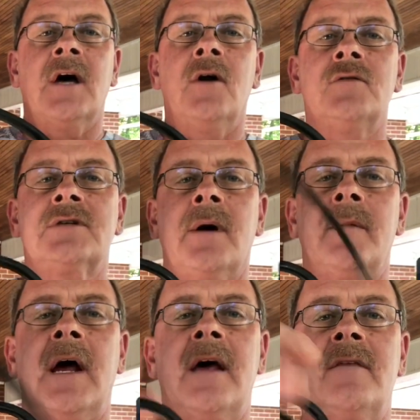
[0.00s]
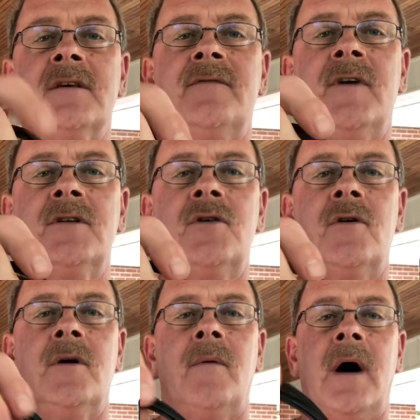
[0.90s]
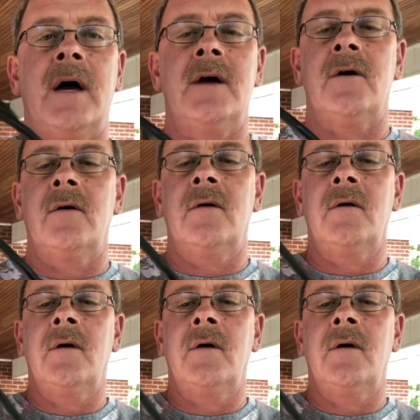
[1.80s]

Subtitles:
hose coming out of this Venturi right here